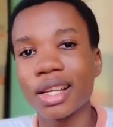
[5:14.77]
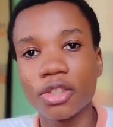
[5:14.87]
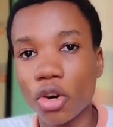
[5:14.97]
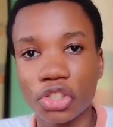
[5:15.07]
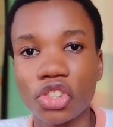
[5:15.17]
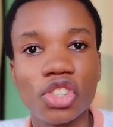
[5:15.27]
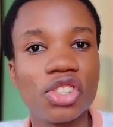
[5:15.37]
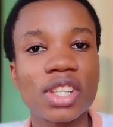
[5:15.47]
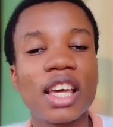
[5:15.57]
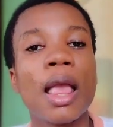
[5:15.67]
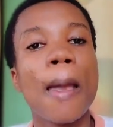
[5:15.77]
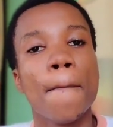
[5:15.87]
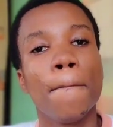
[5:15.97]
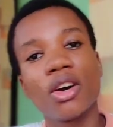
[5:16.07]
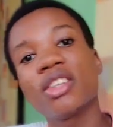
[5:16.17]
there's no oxygen inside,
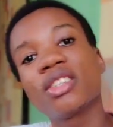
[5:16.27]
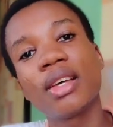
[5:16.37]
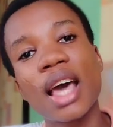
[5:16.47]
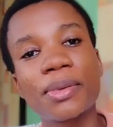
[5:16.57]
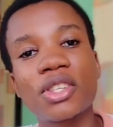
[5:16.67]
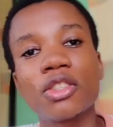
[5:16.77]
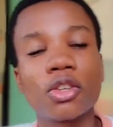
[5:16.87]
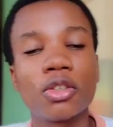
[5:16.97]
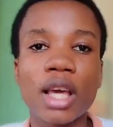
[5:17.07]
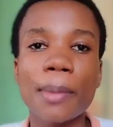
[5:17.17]
because the absence of